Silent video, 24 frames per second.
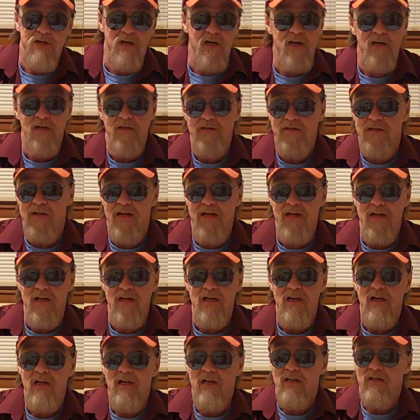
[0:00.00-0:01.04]
It is a
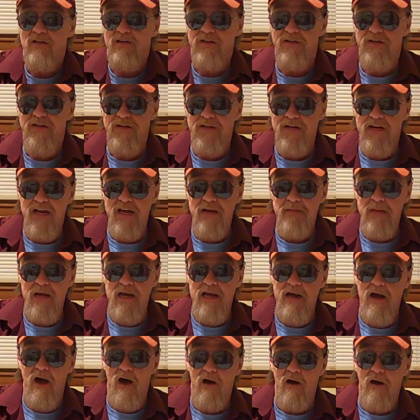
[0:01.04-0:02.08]

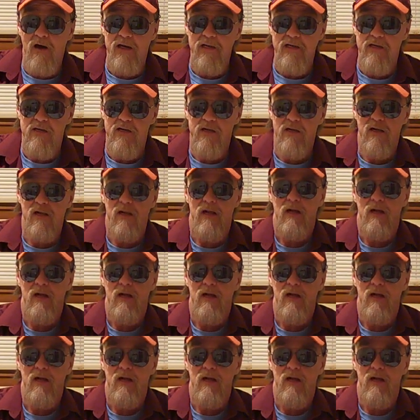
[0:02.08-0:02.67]
steamy hot